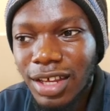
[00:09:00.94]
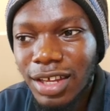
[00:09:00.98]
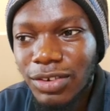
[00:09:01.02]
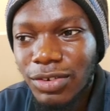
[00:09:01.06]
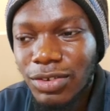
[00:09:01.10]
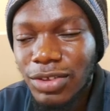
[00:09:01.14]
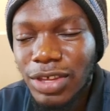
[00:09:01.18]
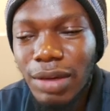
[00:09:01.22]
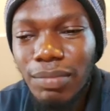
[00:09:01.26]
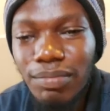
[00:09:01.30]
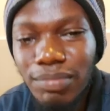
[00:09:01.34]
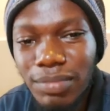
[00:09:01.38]

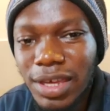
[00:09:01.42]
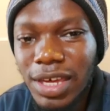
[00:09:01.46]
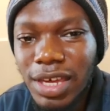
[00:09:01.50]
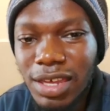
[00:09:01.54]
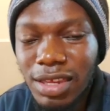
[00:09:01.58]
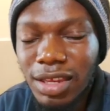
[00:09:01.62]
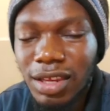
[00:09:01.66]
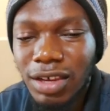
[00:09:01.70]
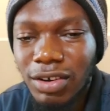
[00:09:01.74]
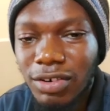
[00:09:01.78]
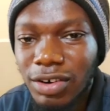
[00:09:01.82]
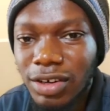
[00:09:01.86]
those
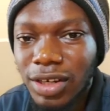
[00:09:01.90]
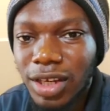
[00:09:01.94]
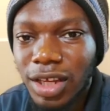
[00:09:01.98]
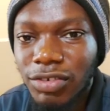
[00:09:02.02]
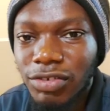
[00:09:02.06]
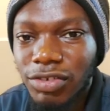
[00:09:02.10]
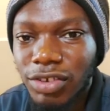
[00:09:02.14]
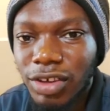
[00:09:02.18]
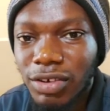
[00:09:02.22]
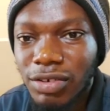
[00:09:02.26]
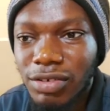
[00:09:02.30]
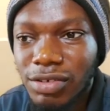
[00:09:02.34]
amazing
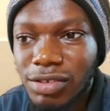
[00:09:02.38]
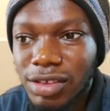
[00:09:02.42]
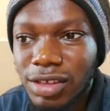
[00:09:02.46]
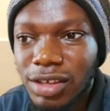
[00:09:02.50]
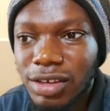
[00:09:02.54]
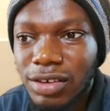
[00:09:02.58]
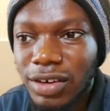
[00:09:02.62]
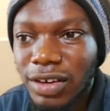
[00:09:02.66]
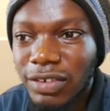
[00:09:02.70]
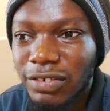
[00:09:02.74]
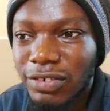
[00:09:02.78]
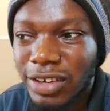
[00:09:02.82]
credentials.
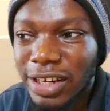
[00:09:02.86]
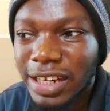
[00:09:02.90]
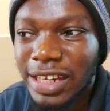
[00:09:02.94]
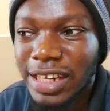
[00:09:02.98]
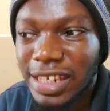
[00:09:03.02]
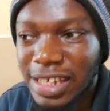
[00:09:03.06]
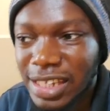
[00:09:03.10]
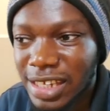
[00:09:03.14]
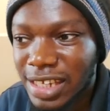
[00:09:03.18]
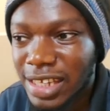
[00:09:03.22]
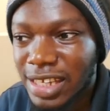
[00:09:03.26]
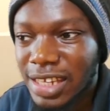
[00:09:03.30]
They not
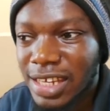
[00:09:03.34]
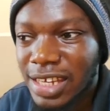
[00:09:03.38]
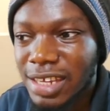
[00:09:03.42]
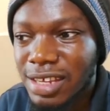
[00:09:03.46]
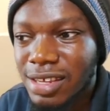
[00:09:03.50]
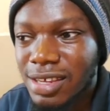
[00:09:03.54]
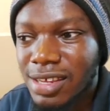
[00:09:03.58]
really